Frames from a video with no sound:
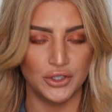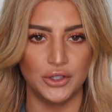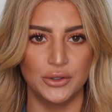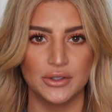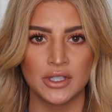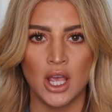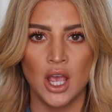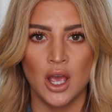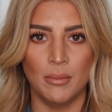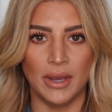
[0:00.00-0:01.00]
to use
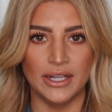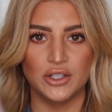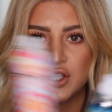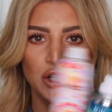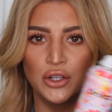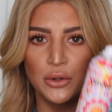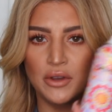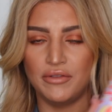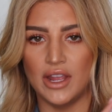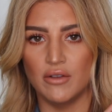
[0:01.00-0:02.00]
my two
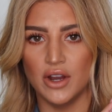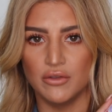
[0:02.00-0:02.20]
favorite